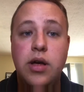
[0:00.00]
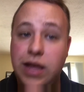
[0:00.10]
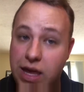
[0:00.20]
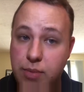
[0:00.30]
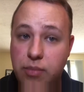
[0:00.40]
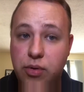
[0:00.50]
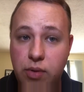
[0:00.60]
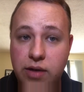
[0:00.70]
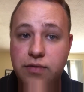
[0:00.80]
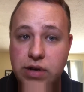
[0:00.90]
keep up a
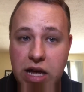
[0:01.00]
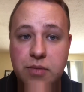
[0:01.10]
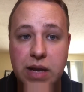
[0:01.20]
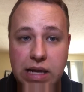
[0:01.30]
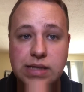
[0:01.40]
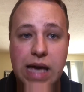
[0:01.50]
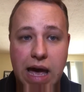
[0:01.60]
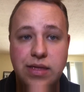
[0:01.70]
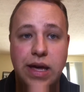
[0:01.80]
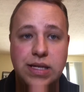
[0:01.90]
run for 10 minutes
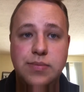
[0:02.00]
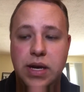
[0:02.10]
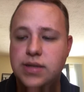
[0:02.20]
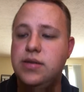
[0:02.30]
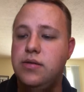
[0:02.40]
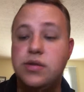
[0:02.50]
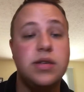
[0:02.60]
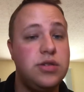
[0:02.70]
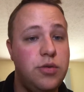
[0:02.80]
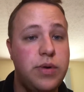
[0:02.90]
at that speed. So there is
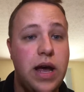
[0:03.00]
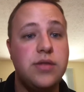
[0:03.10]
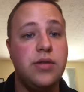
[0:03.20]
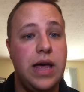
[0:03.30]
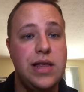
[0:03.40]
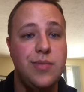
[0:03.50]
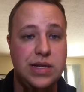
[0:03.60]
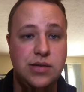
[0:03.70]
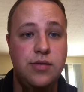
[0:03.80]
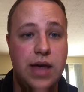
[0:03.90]
a supernatural
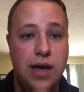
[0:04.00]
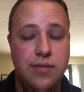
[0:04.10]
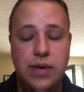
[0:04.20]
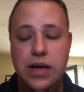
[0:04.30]
element to that.